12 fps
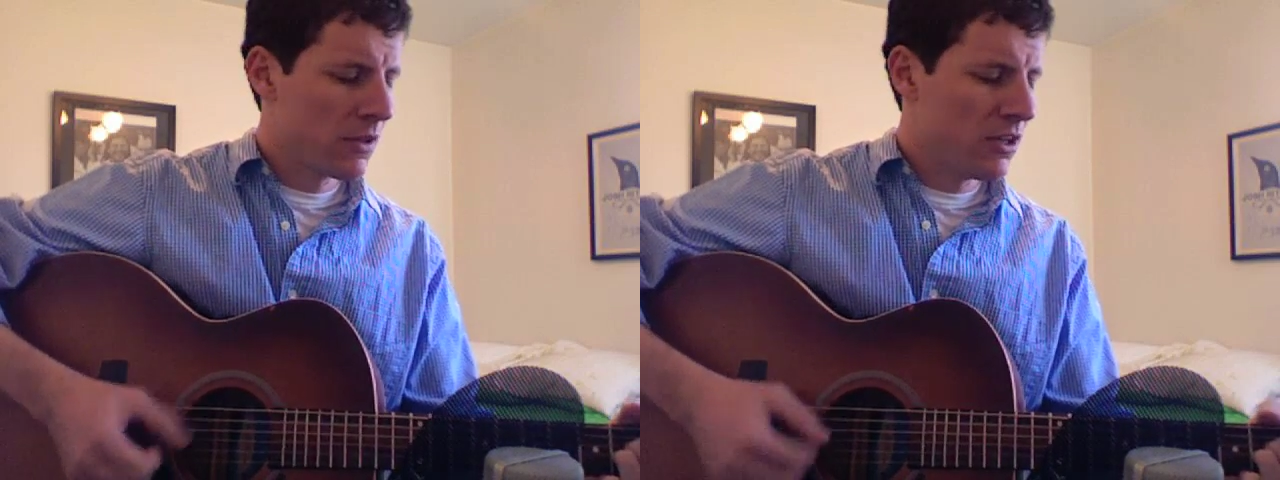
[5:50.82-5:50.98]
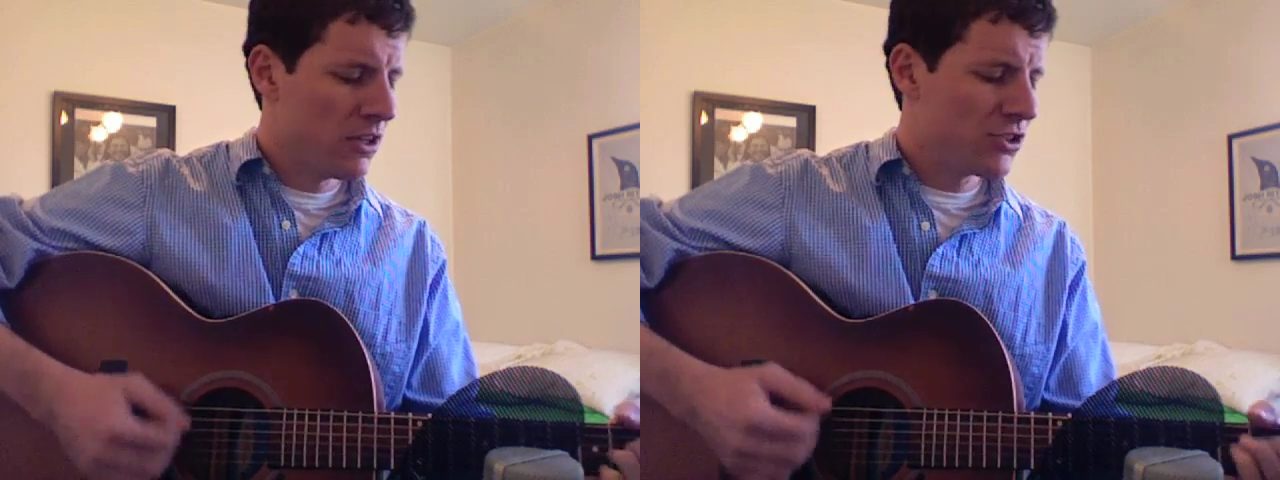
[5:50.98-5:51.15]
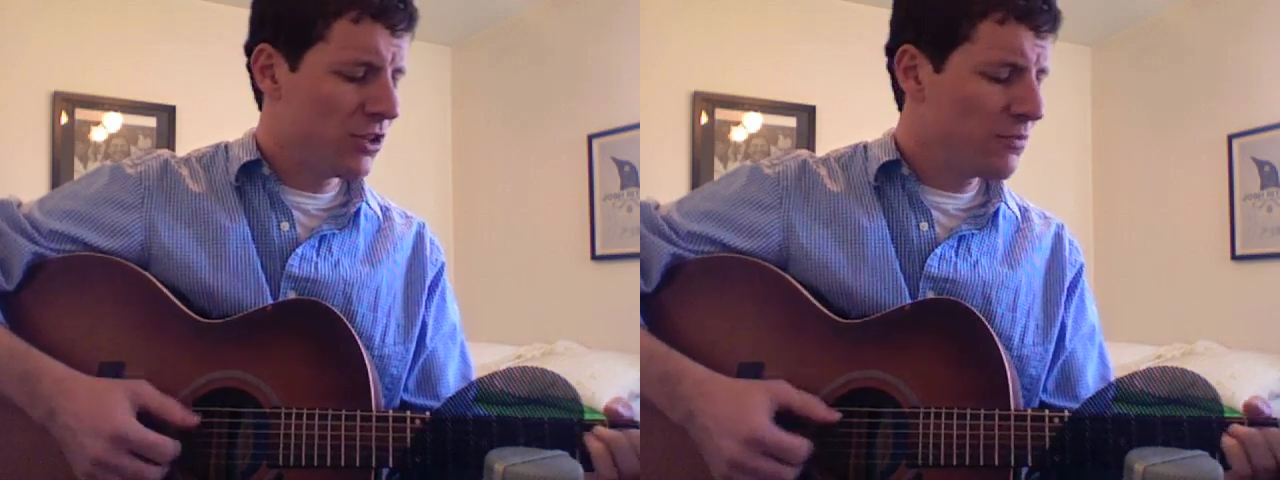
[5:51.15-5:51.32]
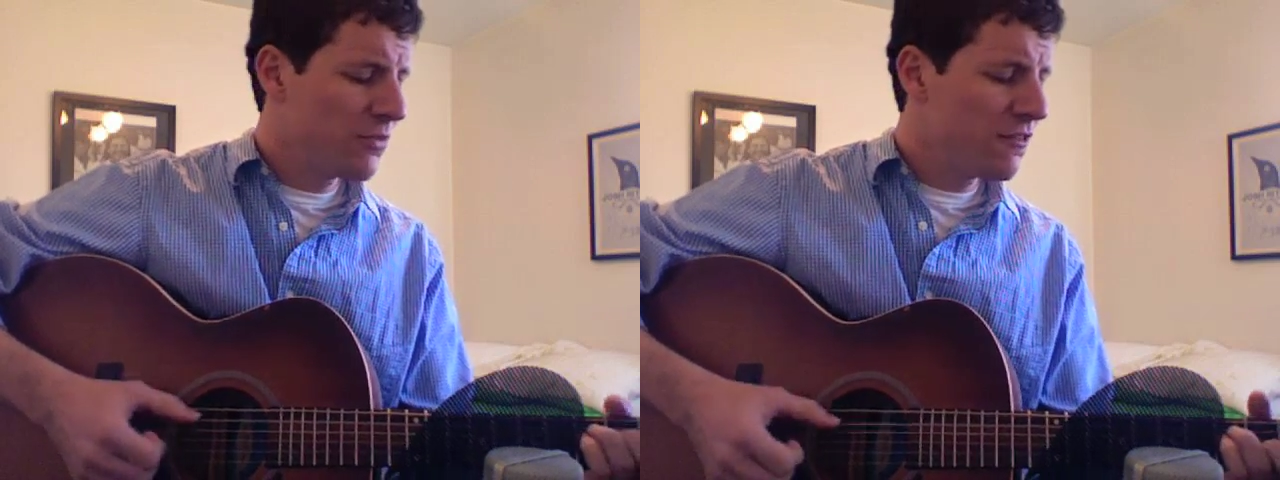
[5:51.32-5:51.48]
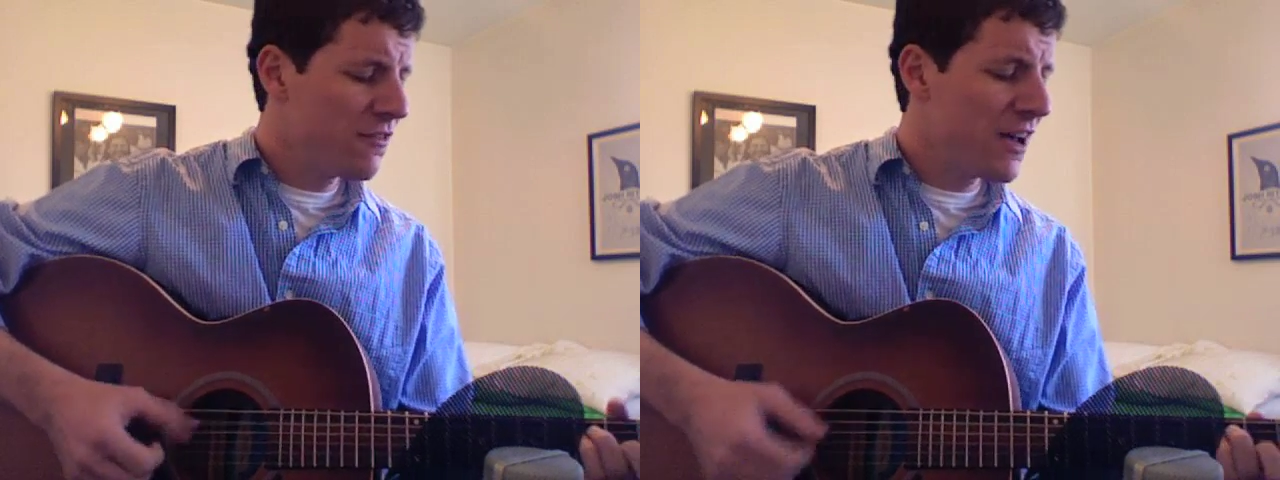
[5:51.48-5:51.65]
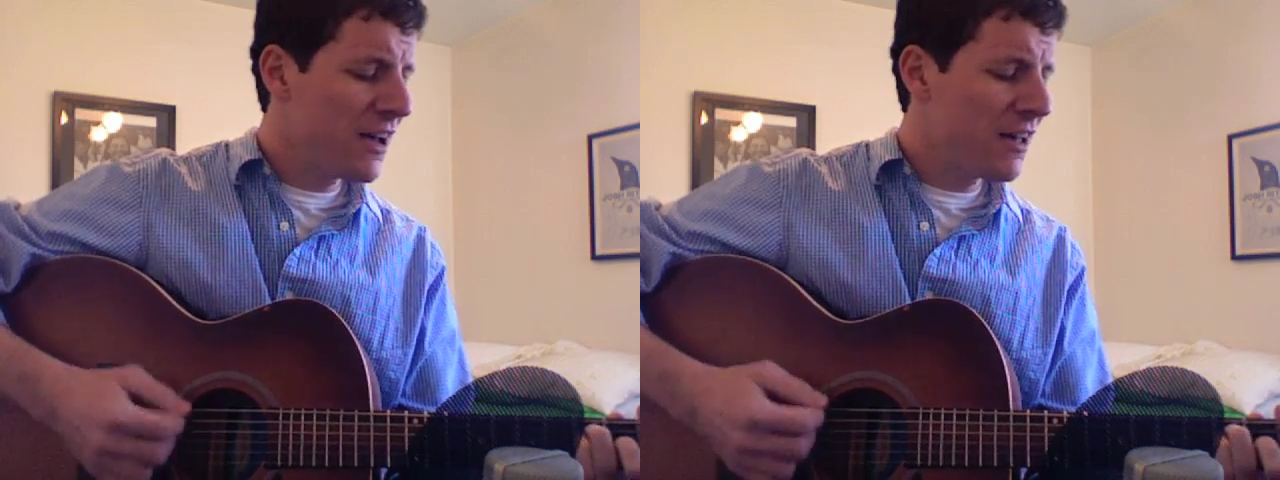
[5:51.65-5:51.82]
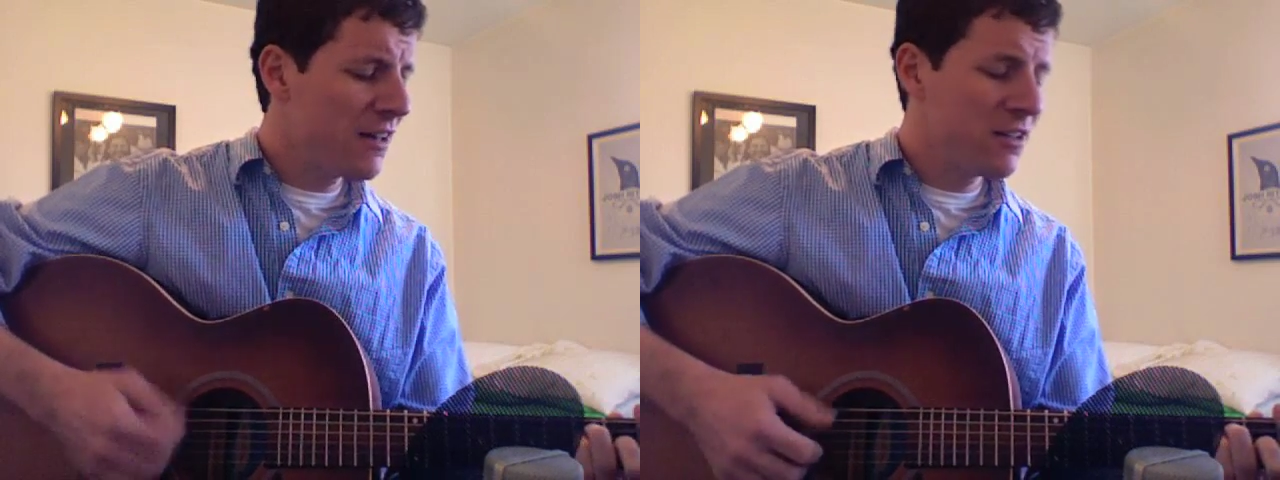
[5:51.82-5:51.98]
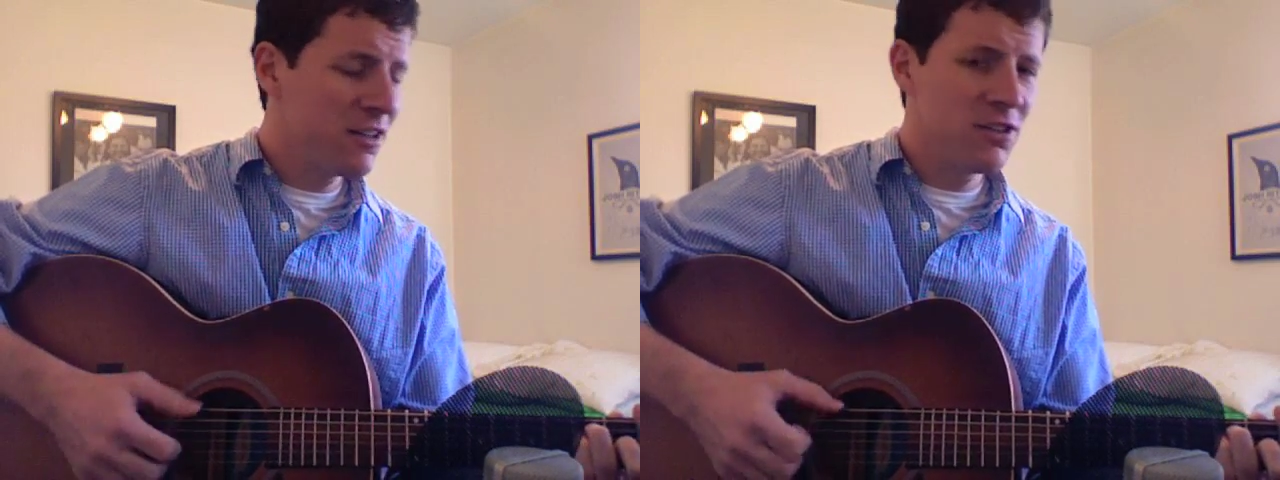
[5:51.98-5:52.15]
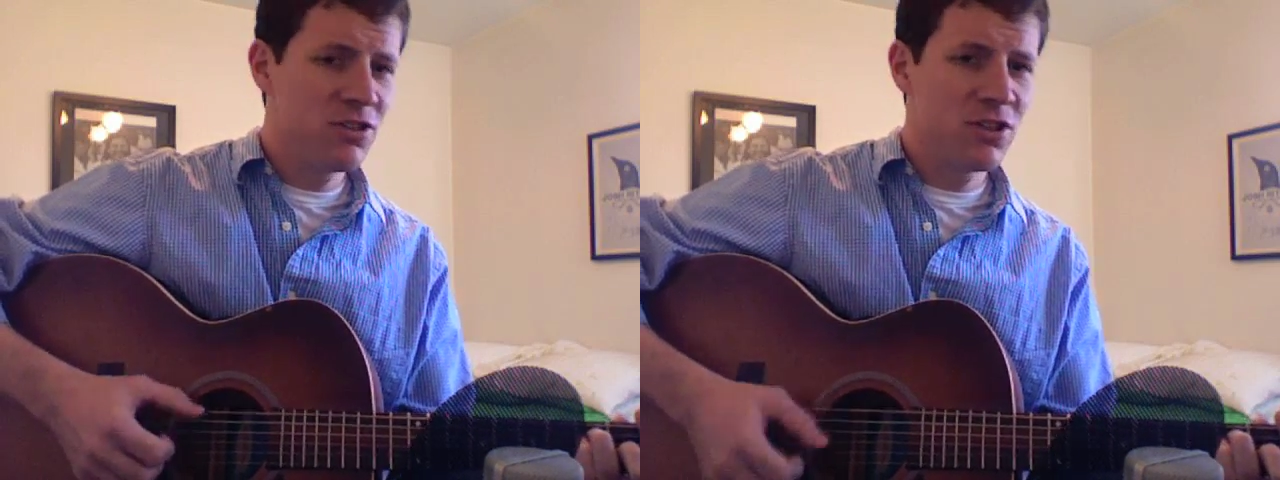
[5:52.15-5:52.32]
it jumped the
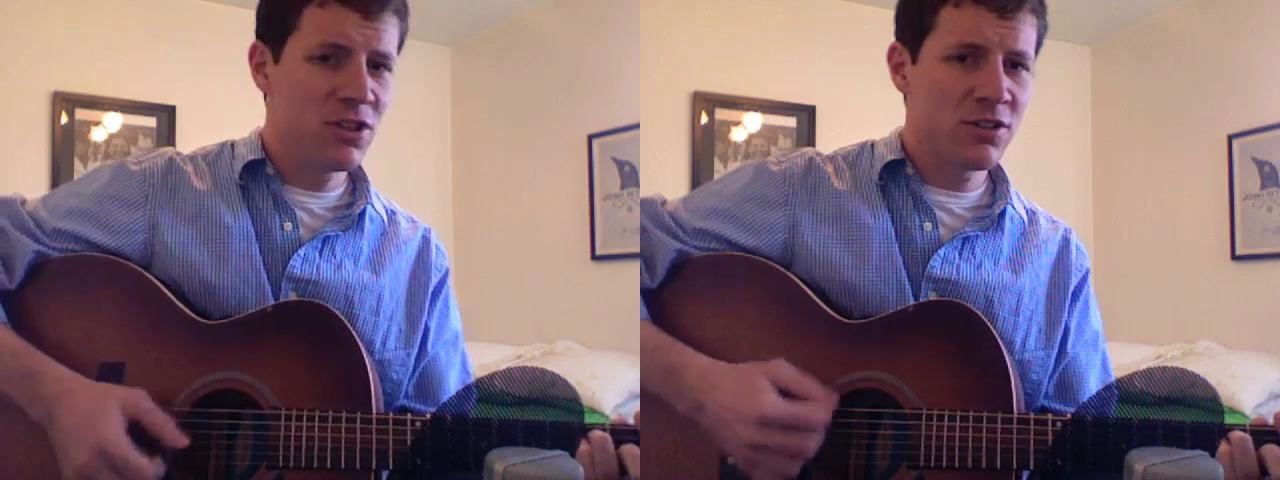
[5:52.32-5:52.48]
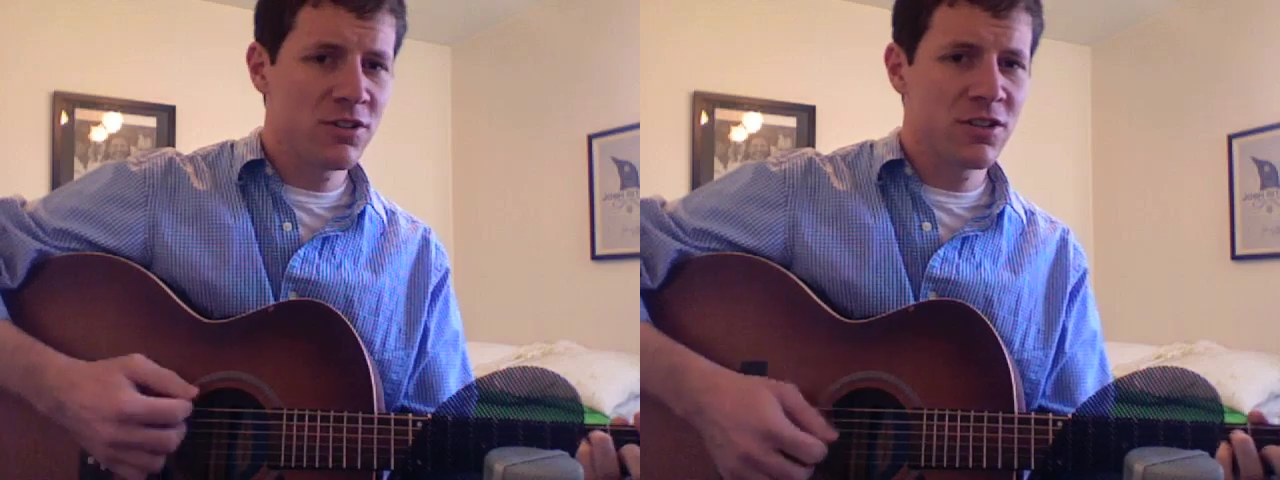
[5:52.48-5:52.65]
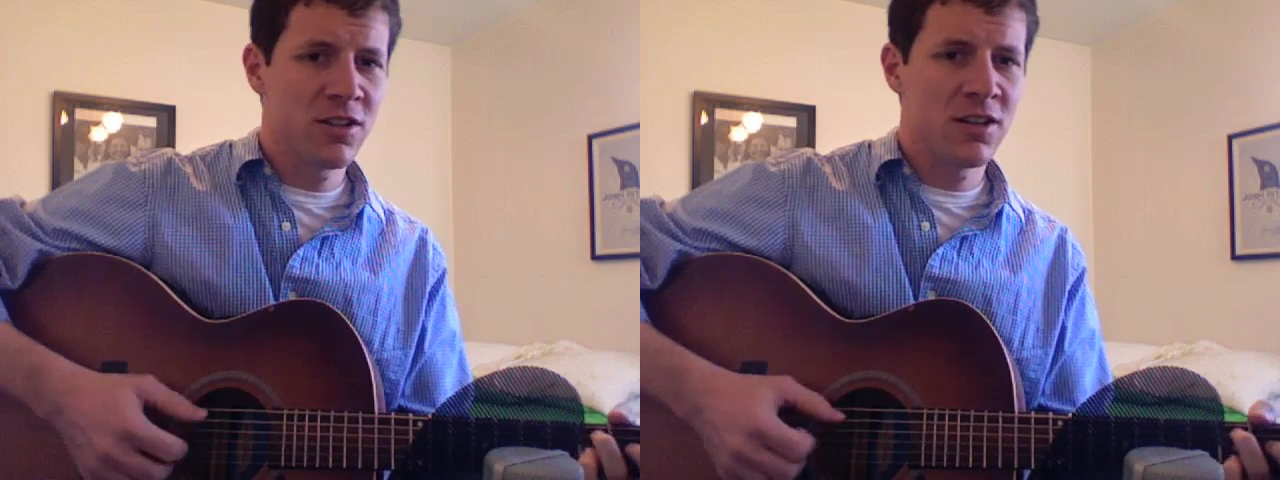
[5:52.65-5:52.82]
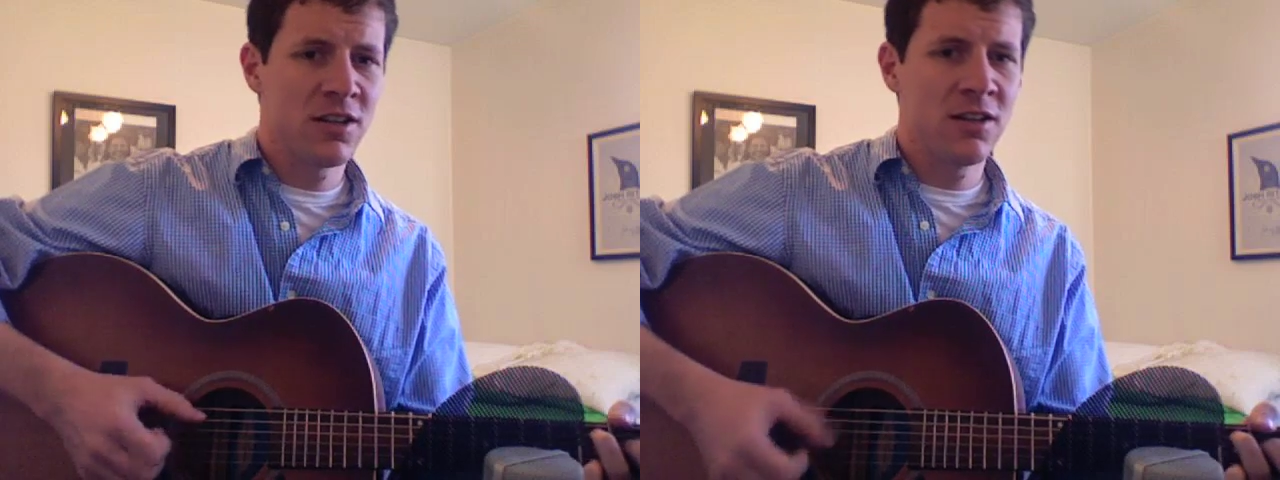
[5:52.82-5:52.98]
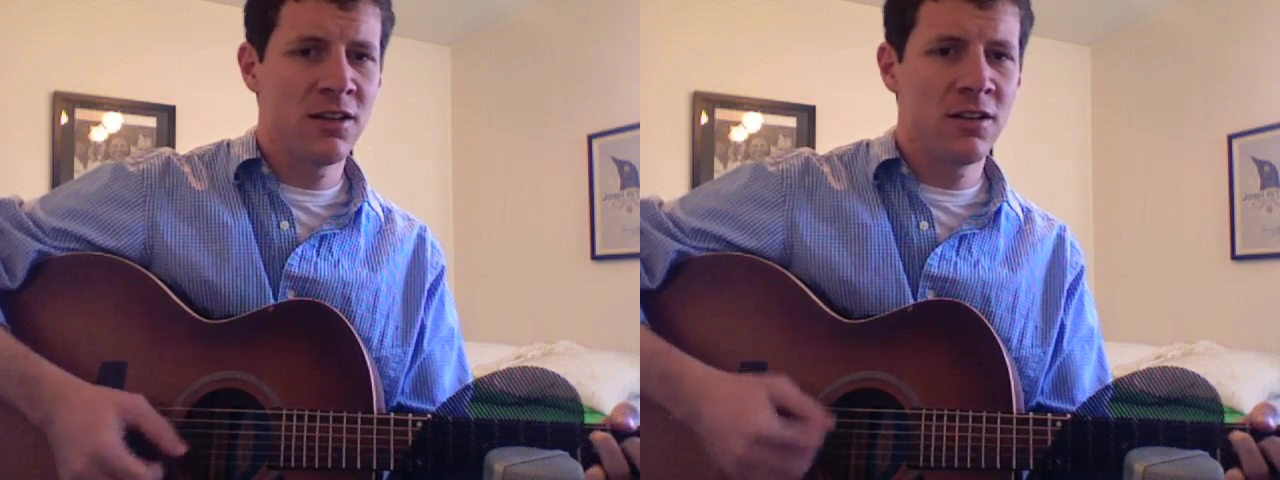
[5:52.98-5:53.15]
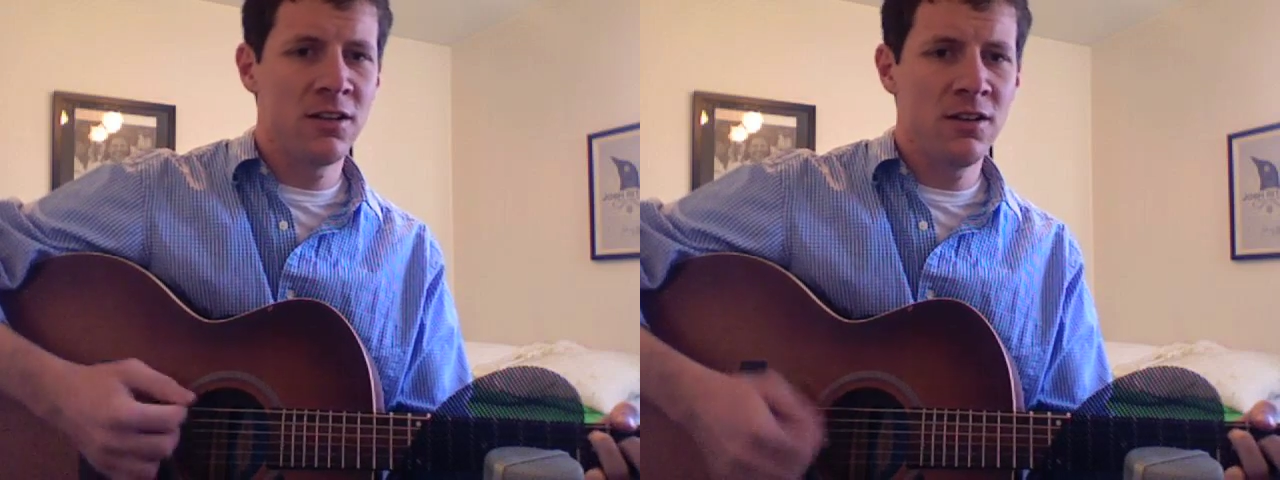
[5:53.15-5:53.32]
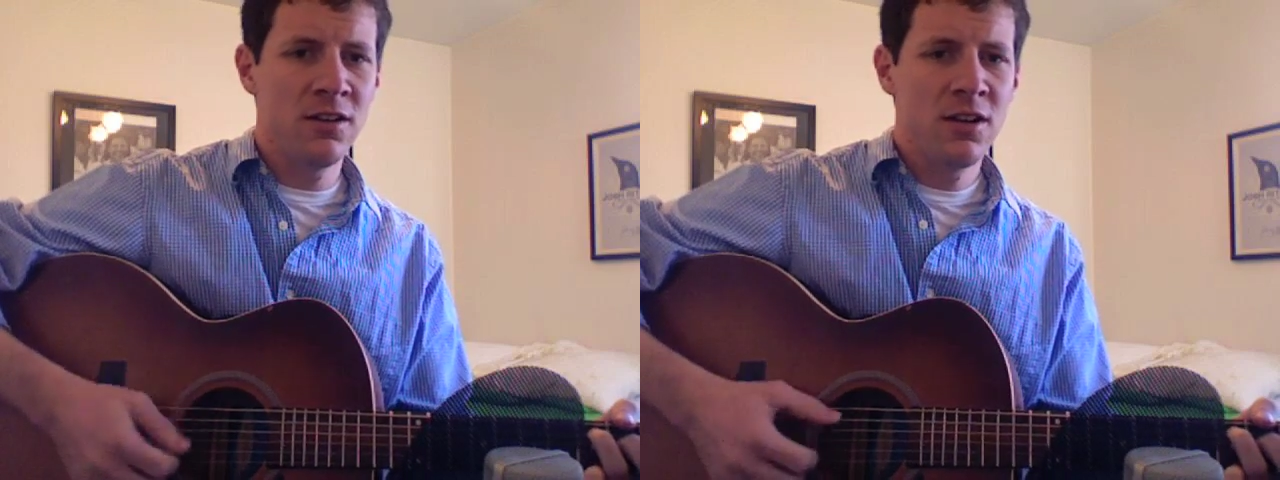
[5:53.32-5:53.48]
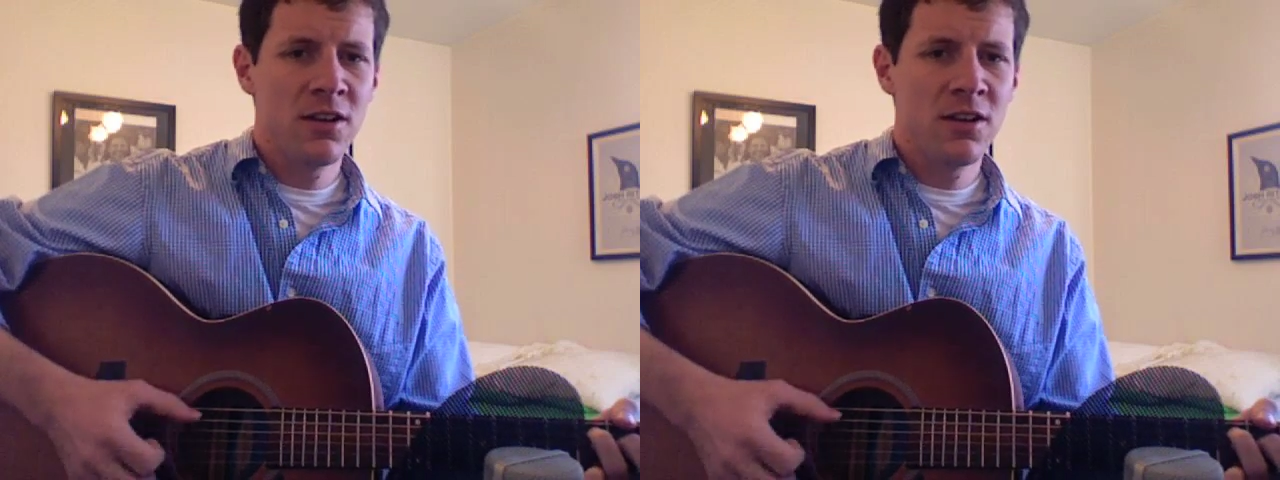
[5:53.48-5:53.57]
valley just ahead.